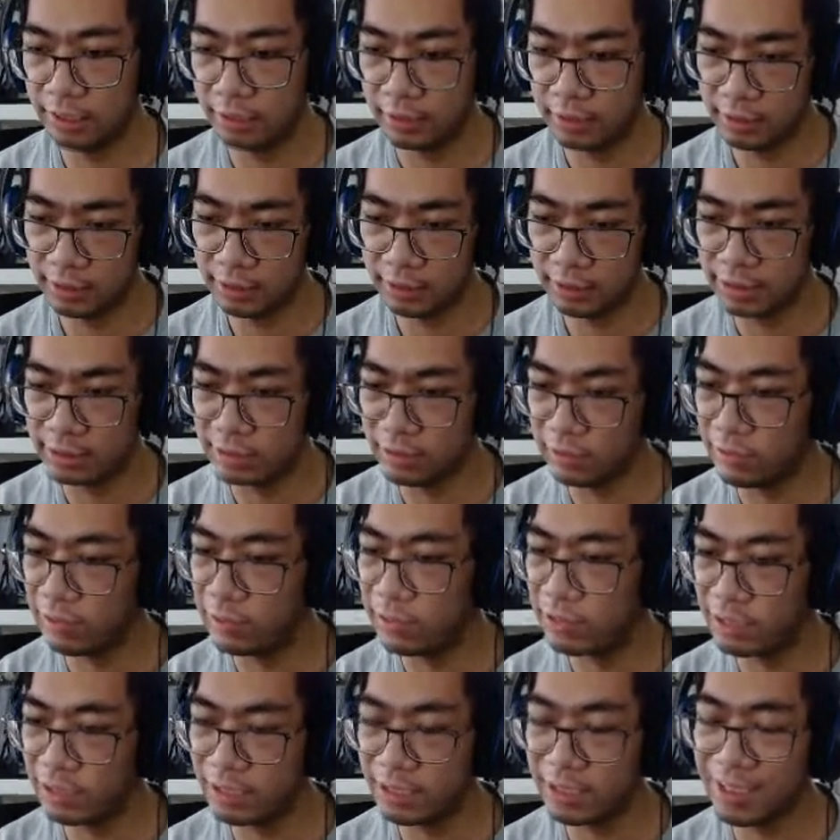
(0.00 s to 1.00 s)
It's too
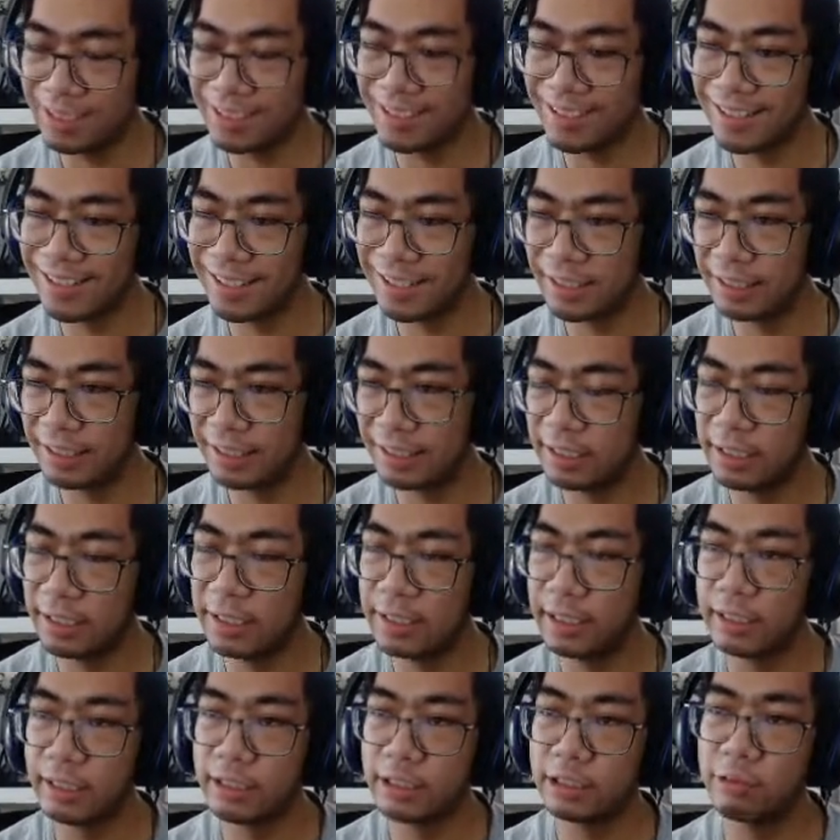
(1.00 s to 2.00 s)
good, yeah.
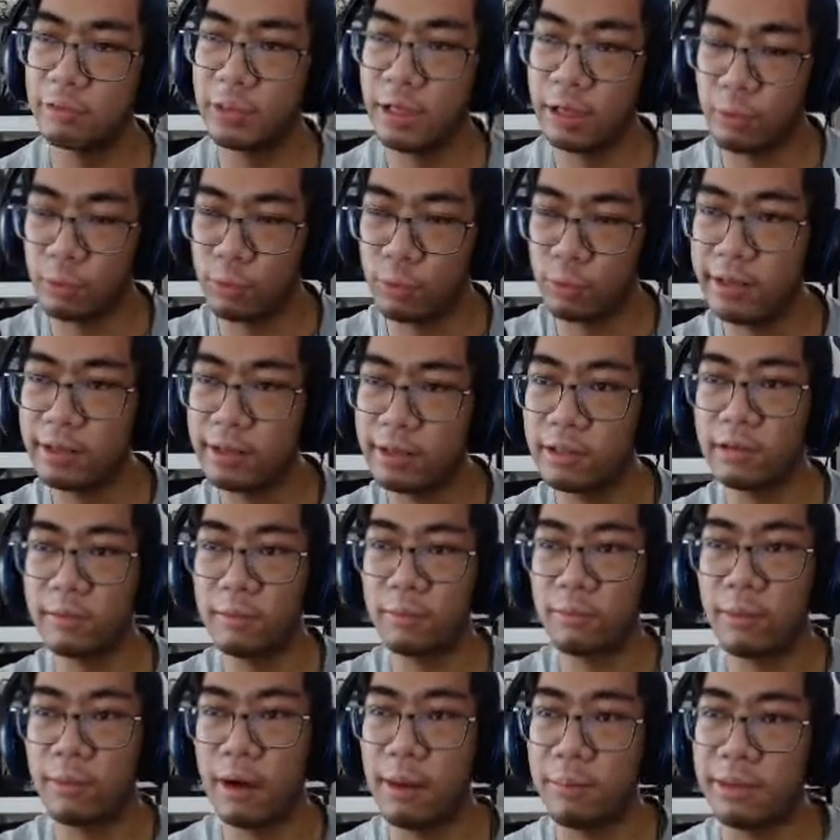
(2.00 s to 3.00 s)
It's like Wrecker
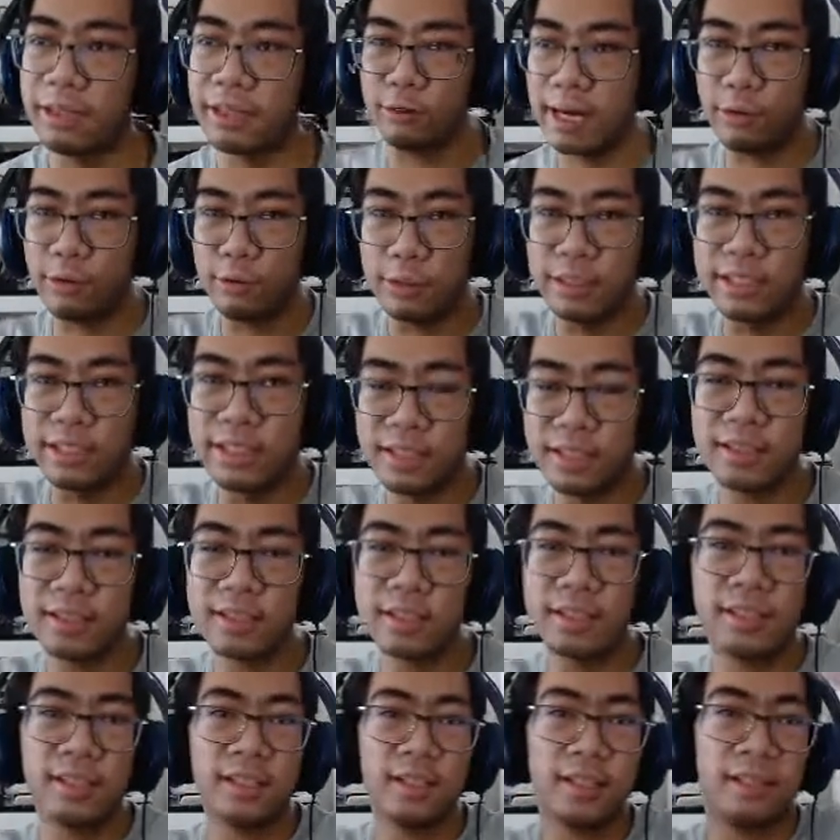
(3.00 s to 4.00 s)
popping out.
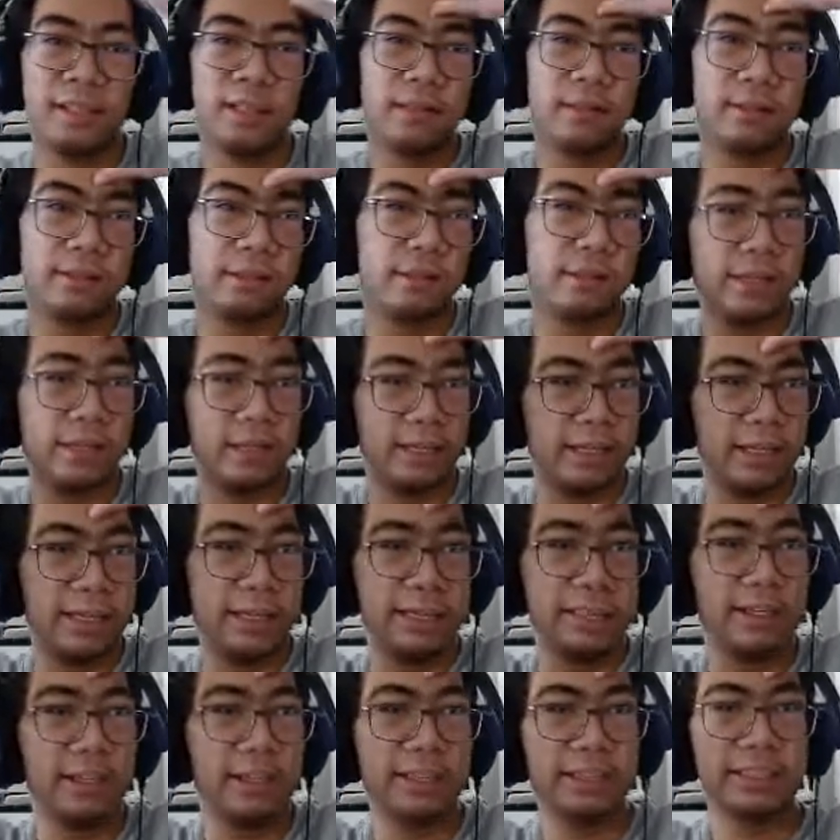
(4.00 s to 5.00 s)

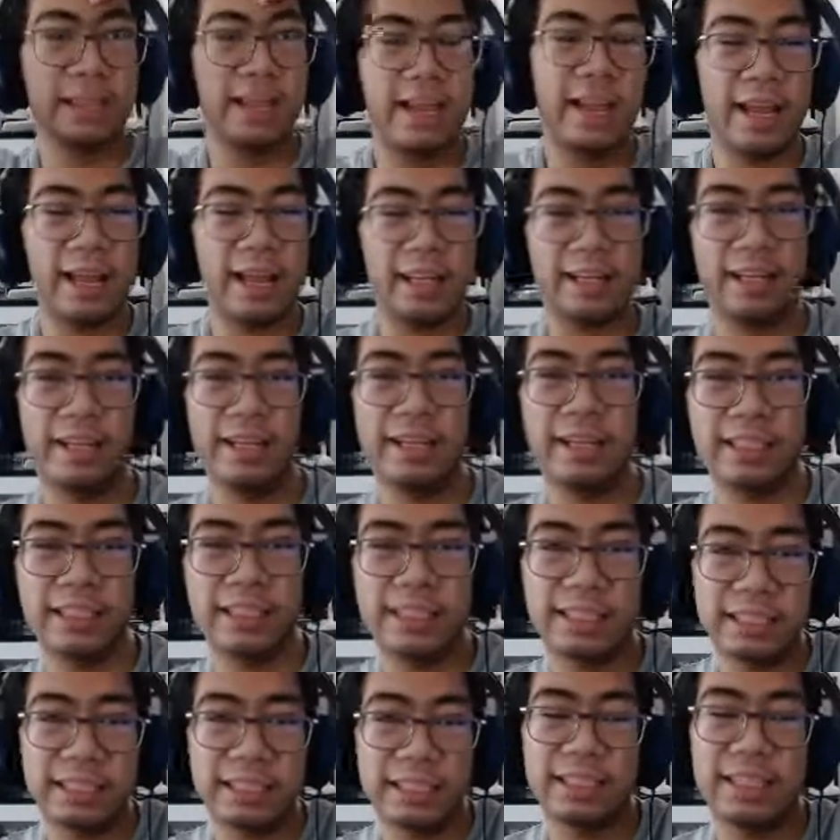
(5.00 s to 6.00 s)
And like the
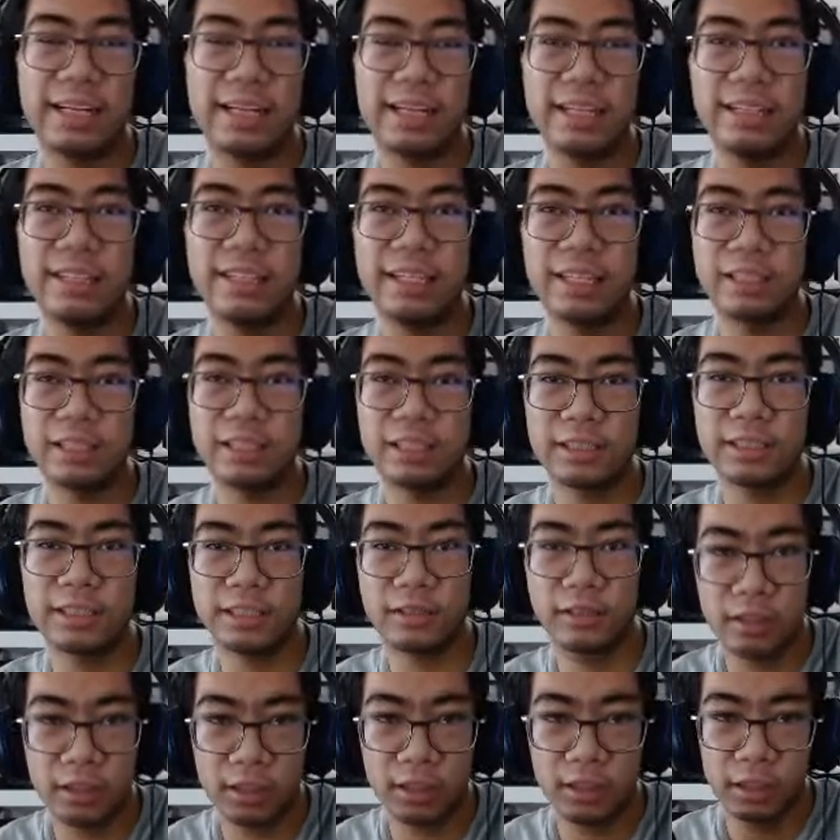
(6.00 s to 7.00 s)
headache's just
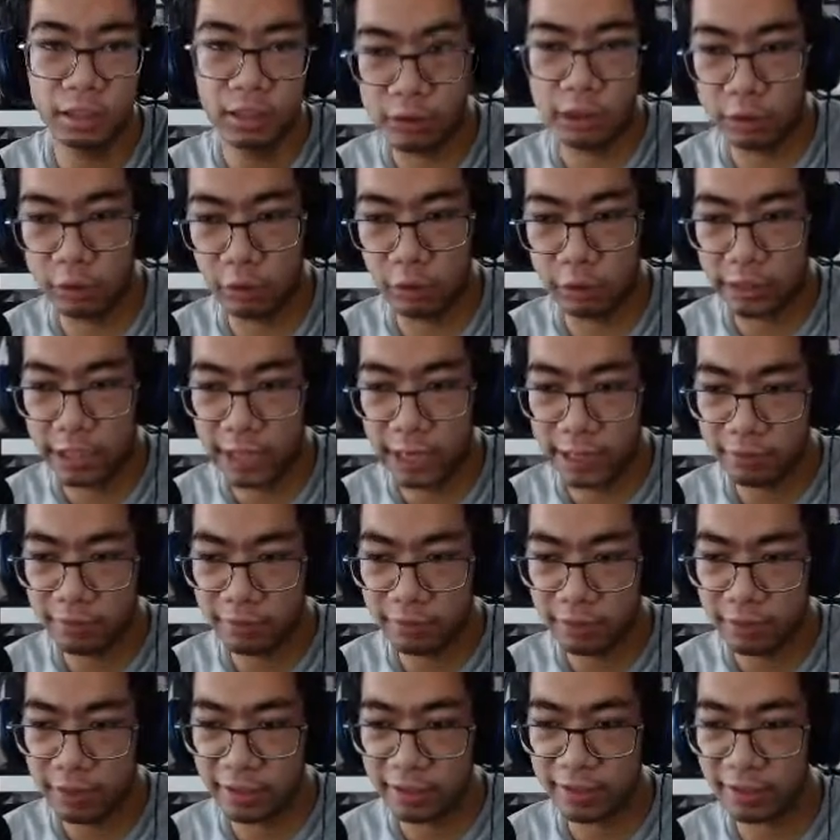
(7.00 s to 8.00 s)
slowly
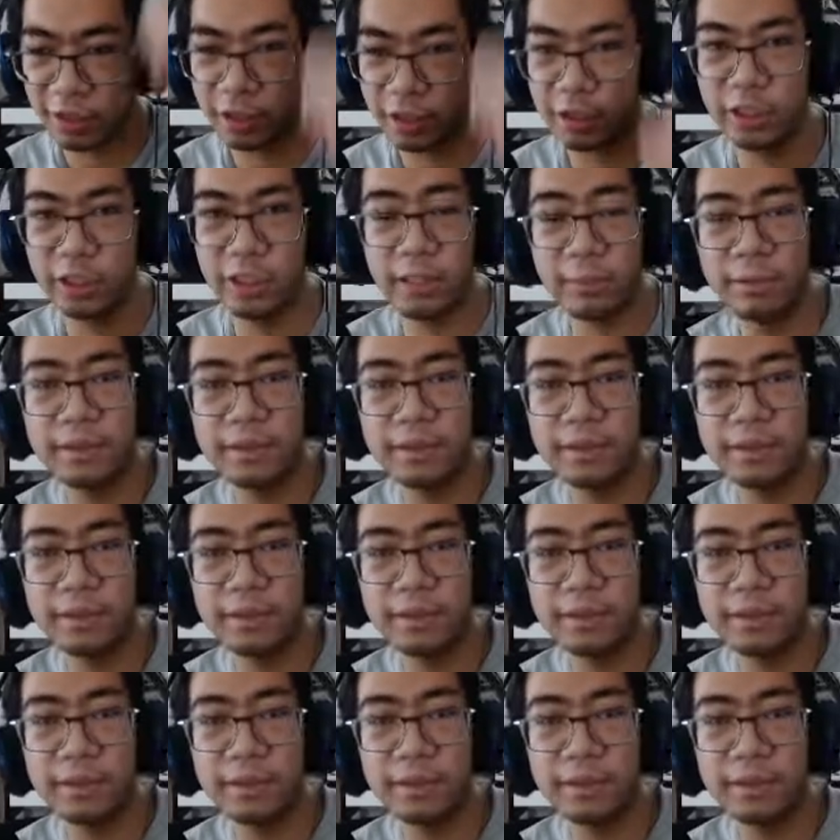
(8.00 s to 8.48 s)
activating his chip.